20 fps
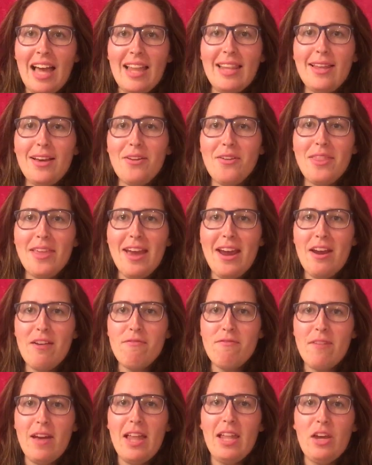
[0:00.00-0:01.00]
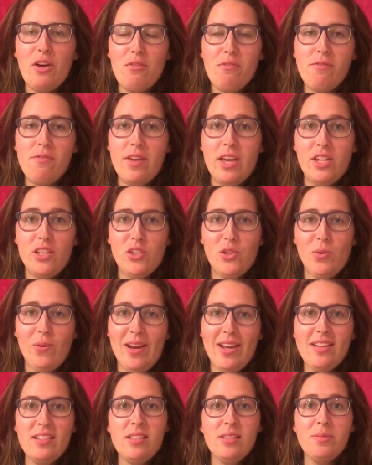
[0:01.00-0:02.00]
Hello there, fellow
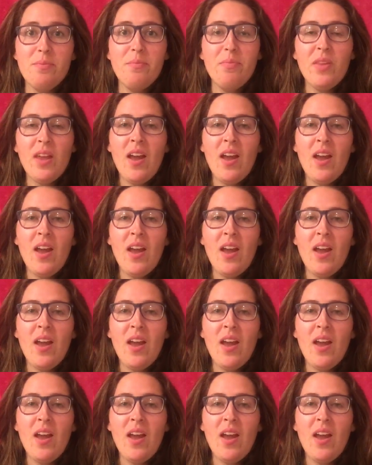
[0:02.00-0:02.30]
Fitjuists.